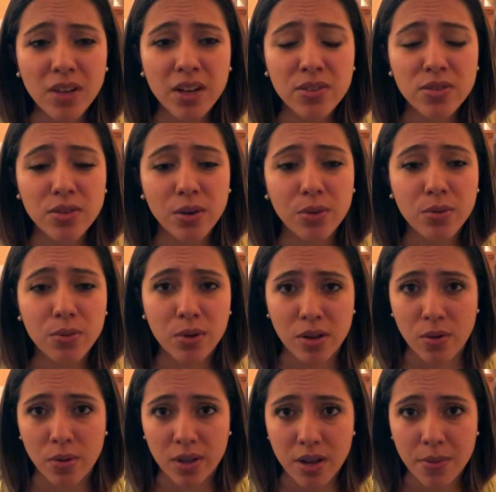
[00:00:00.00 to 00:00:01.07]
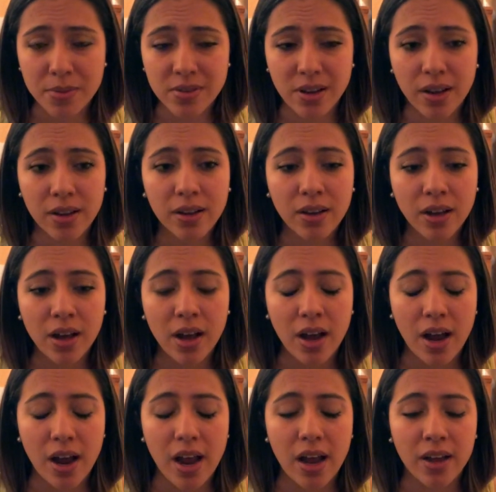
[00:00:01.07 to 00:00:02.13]
And so I was really, really upset.
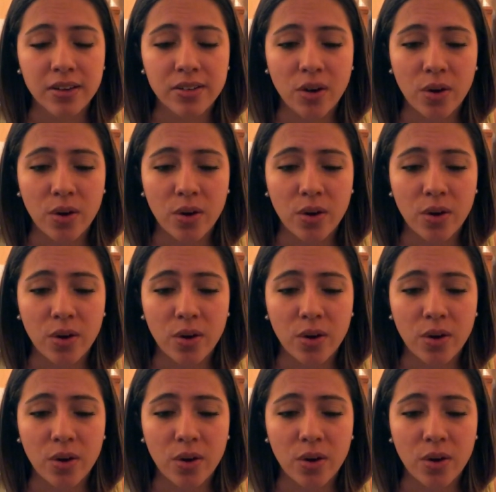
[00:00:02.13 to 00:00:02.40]
And